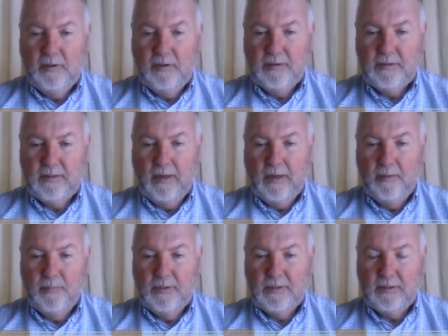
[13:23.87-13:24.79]
this
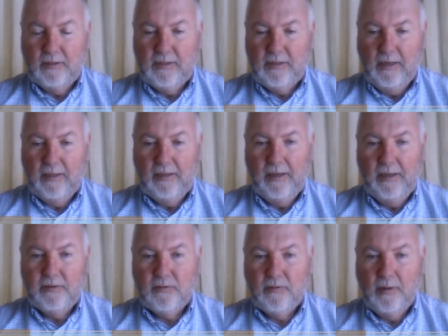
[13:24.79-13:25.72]
time is a
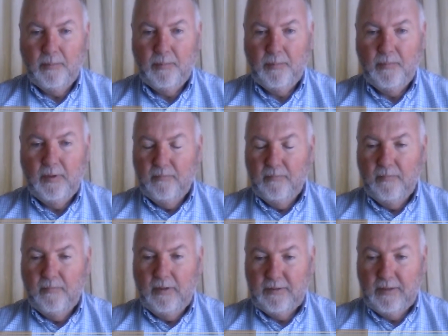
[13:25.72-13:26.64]
10-day trip.
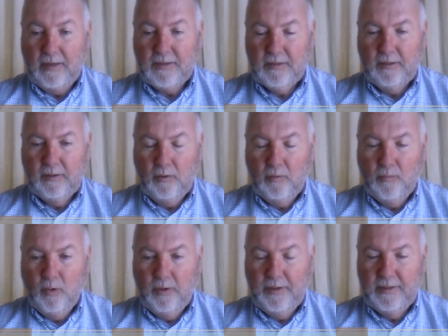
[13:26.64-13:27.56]
It's actually a little
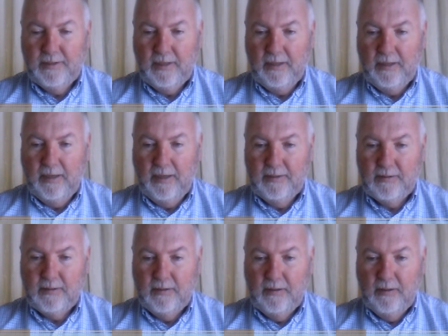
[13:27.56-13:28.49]
more than 10
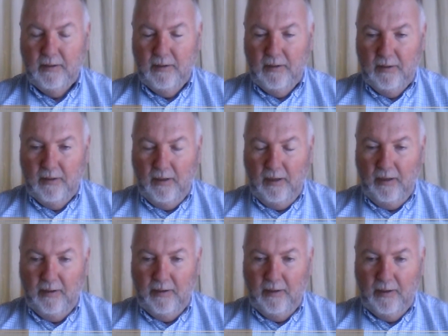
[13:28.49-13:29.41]
days,
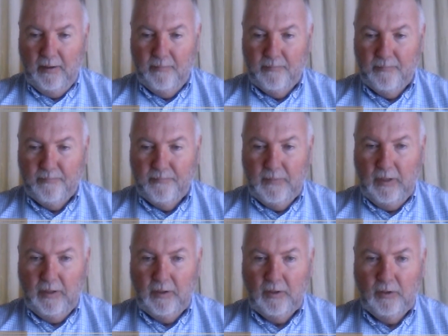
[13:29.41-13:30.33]
and it
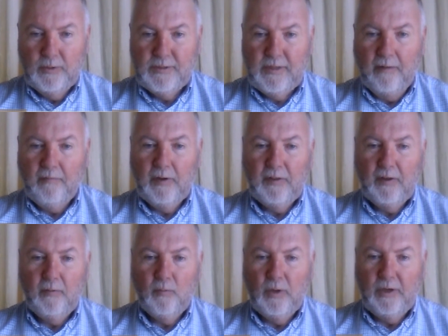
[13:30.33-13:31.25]
includes
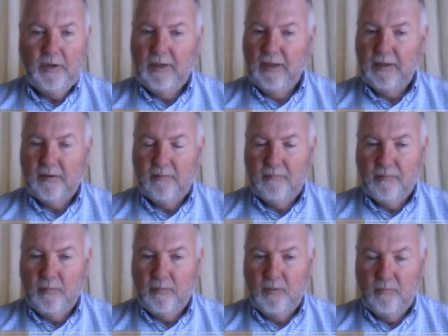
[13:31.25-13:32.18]
everything when you get
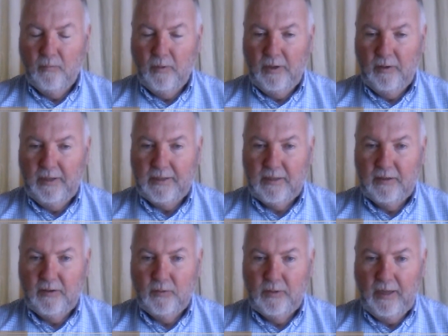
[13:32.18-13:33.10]

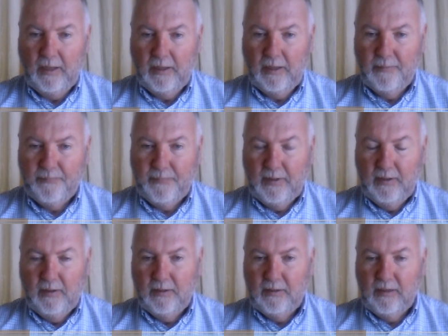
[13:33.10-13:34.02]
to New Delhi.
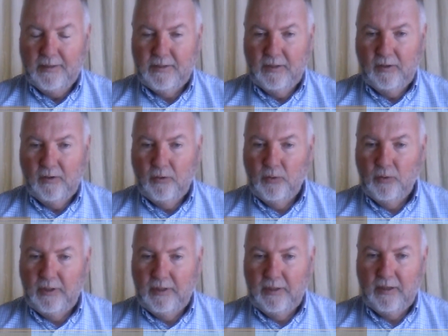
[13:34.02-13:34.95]
It doesn't include
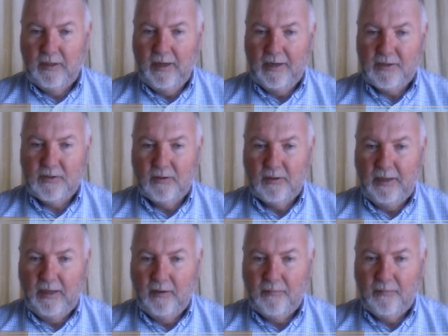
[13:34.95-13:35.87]
the international
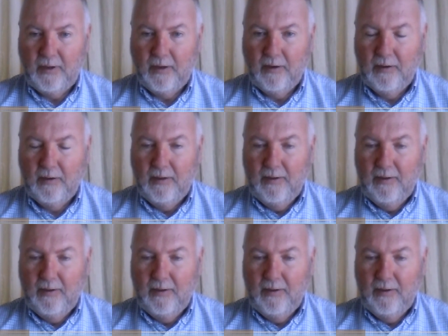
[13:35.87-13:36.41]
airfare,